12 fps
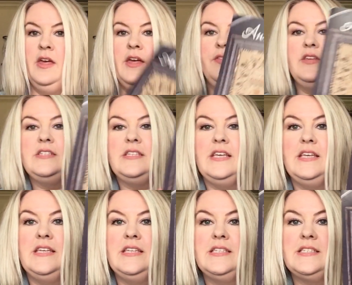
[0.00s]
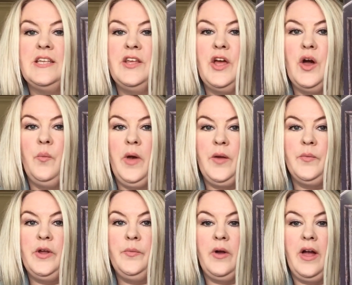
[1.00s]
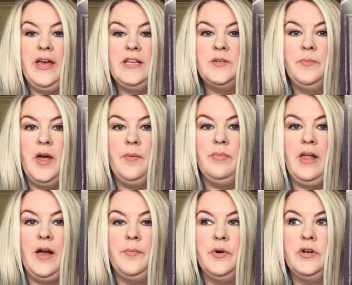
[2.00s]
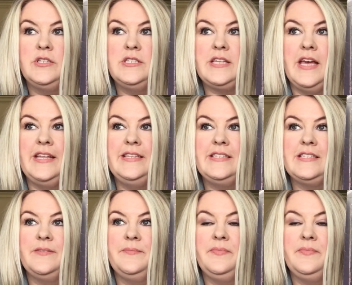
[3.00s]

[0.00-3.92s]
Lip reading: This is Away We Ride by Blackbird Designs.